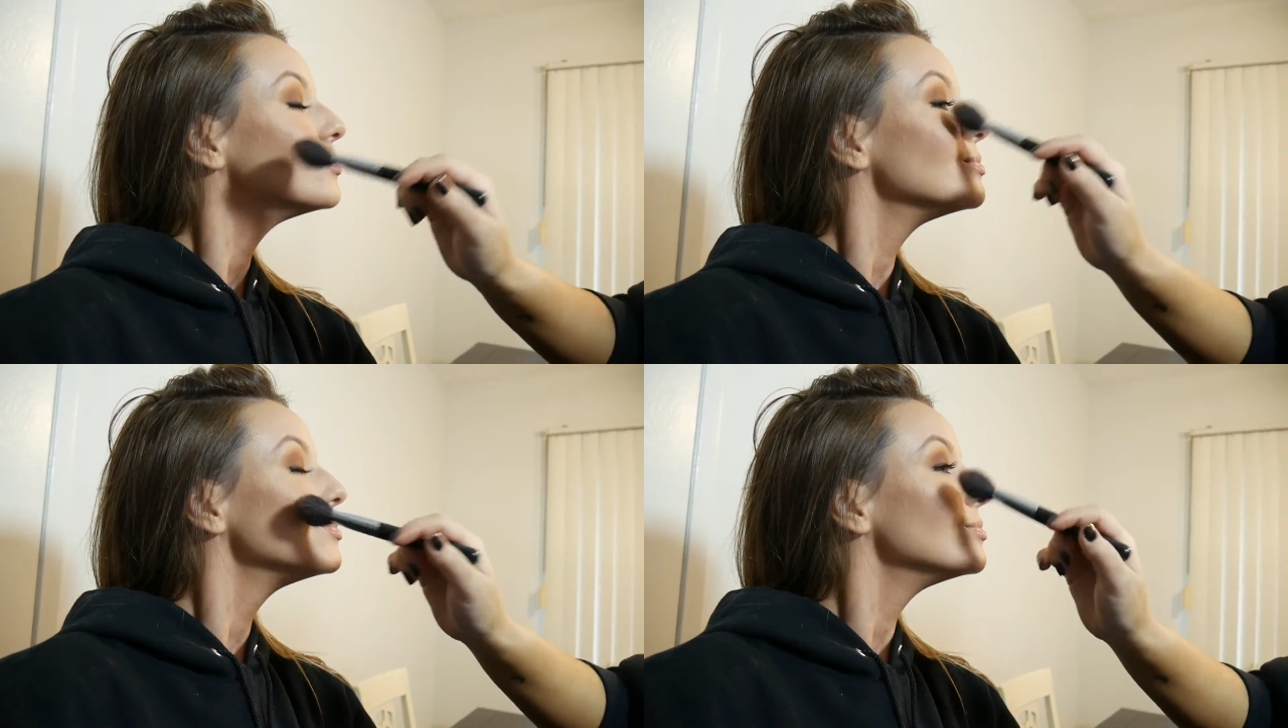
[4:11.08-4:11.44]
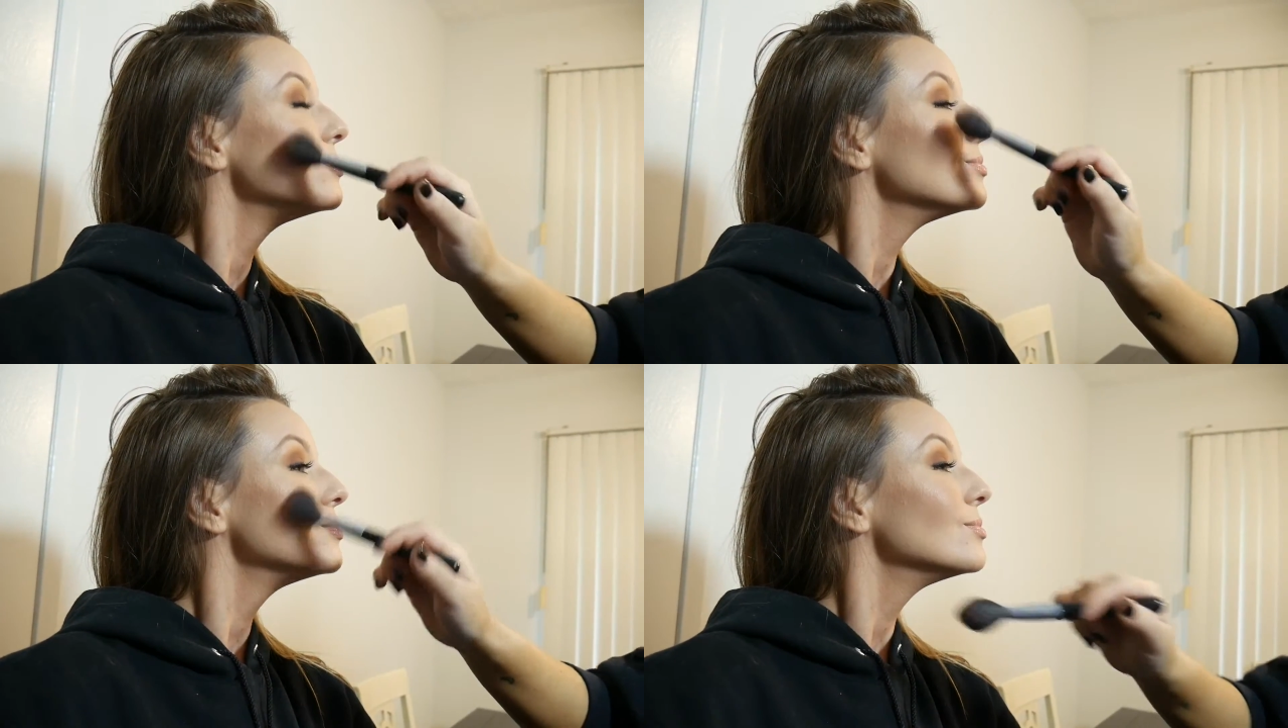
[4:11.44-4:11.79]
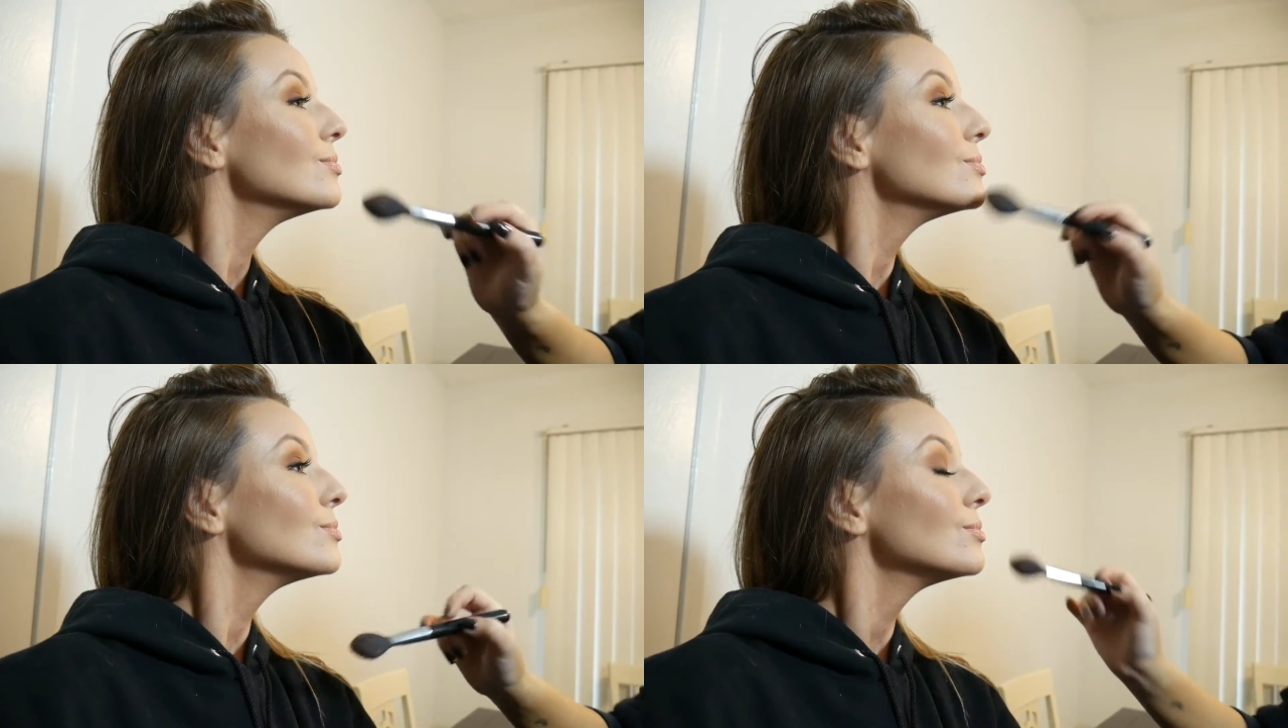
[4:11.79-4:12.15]
So blush is always
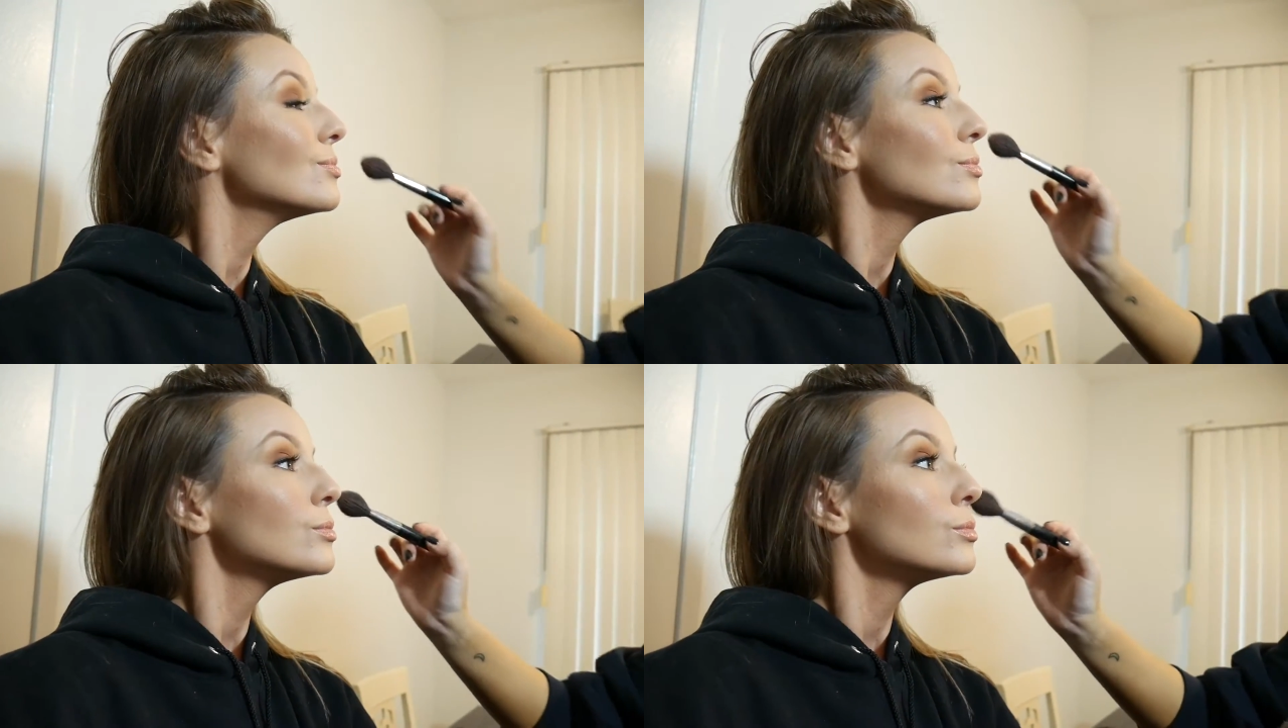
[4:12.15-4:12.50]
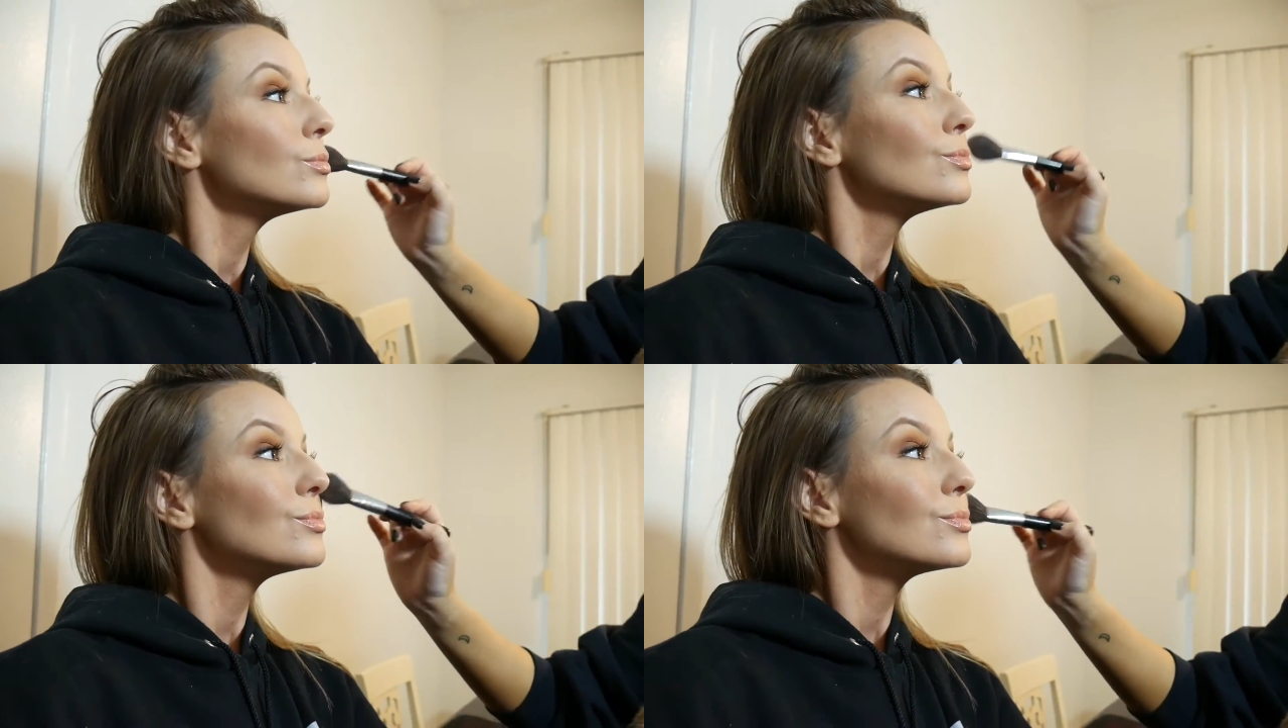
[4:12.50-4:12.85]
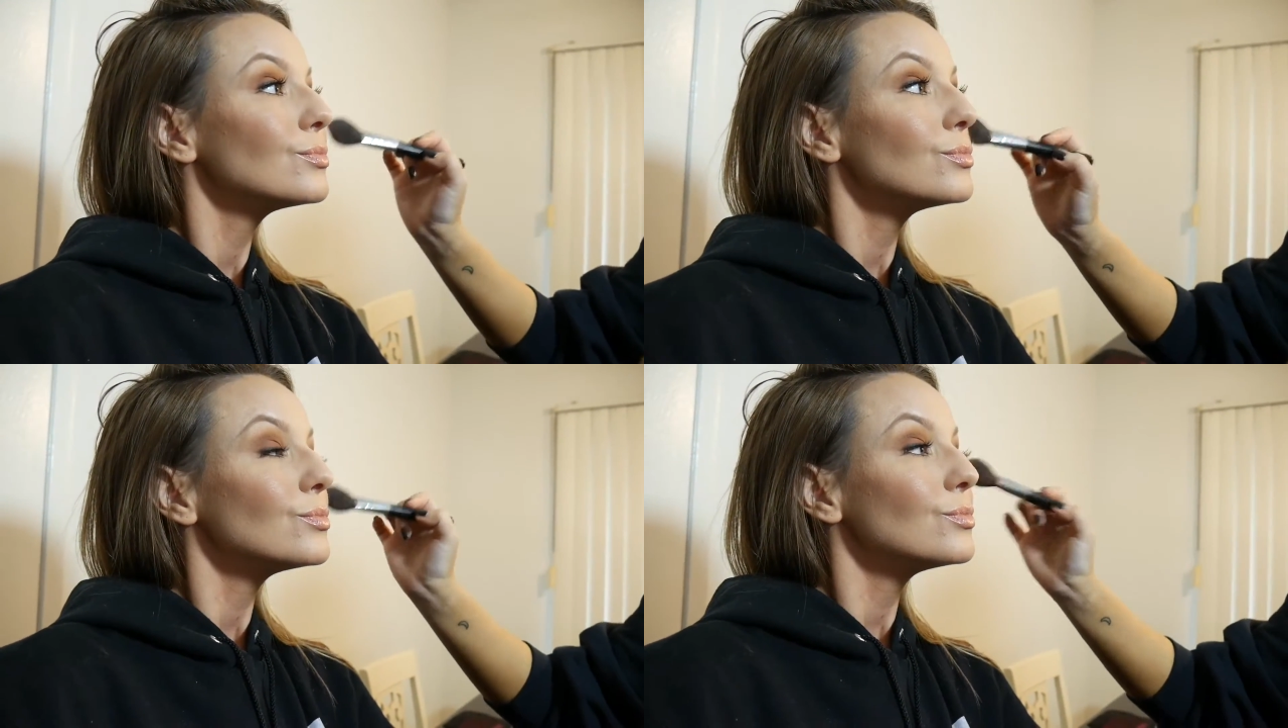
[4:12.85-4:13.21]
the first thing to like leave
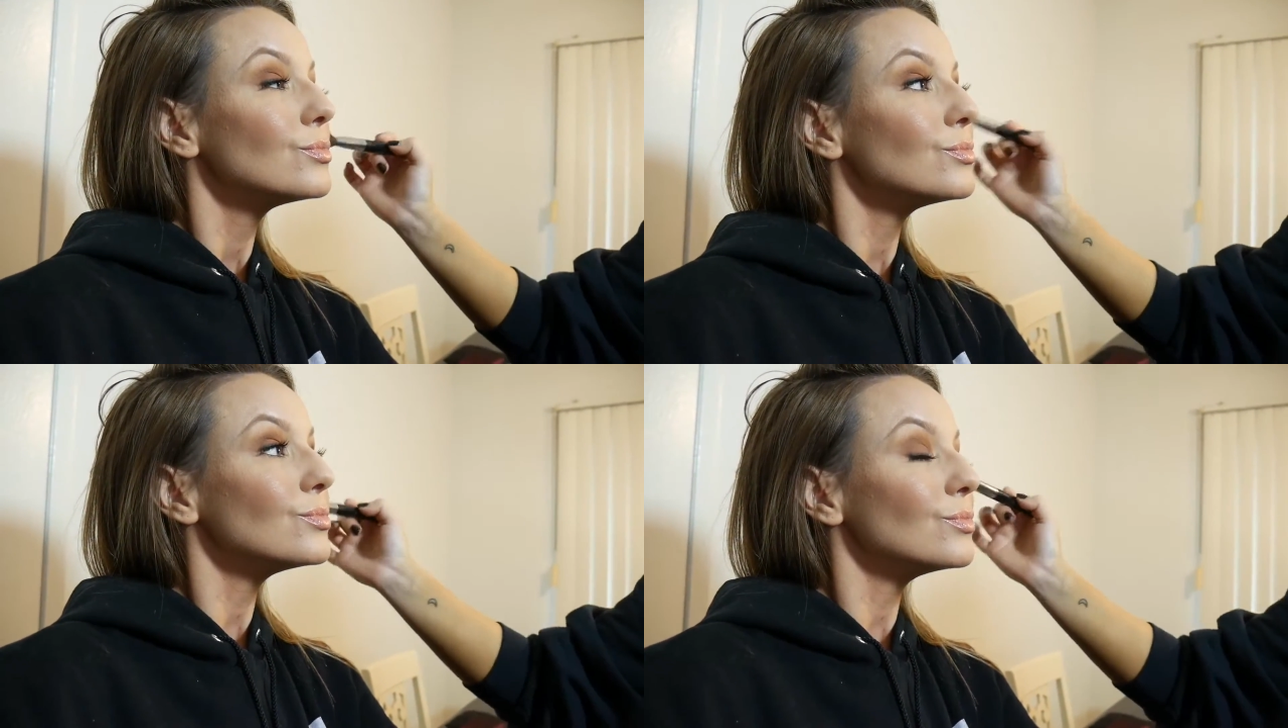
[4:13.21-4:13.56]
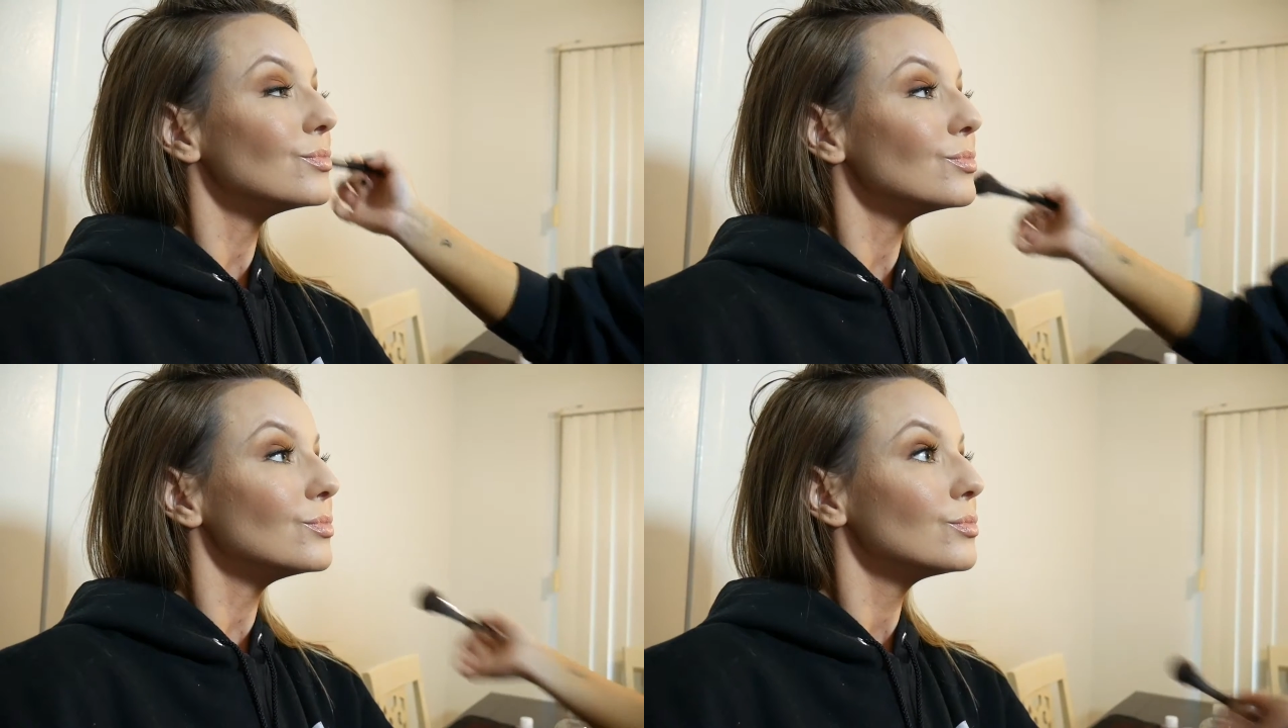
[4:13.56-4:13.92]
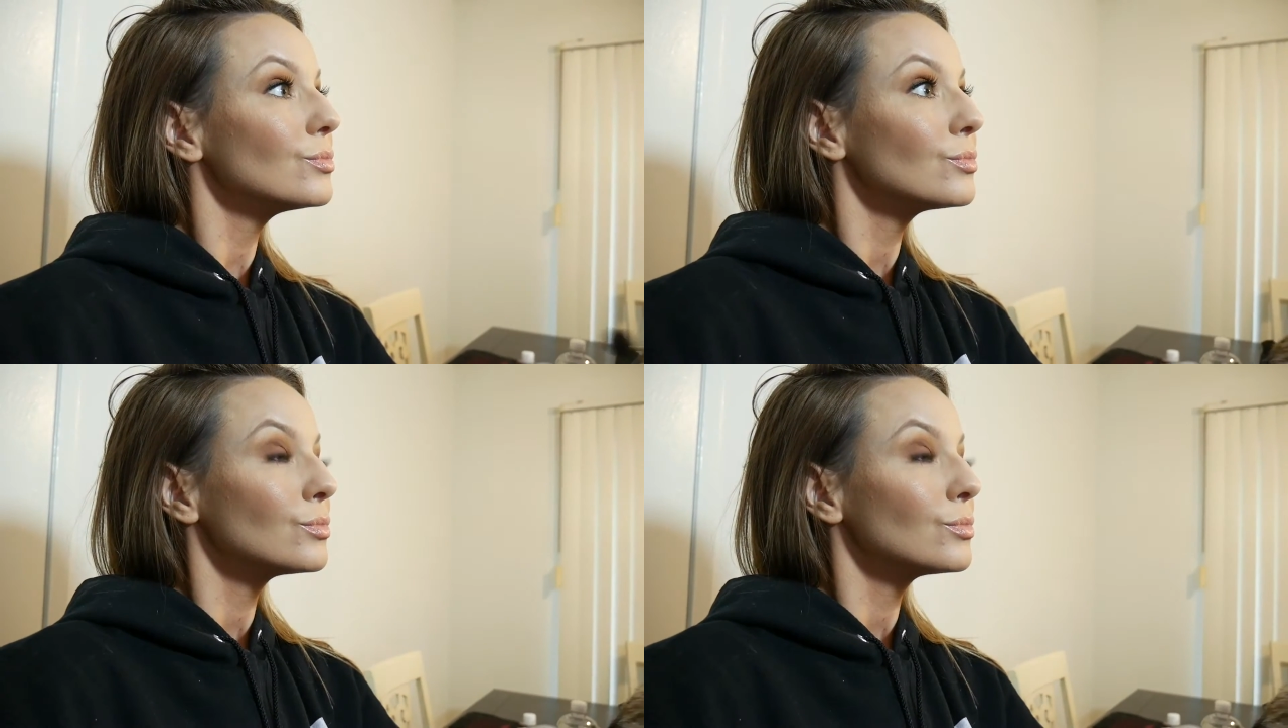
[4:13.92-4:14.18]
the face. Mm-hmm.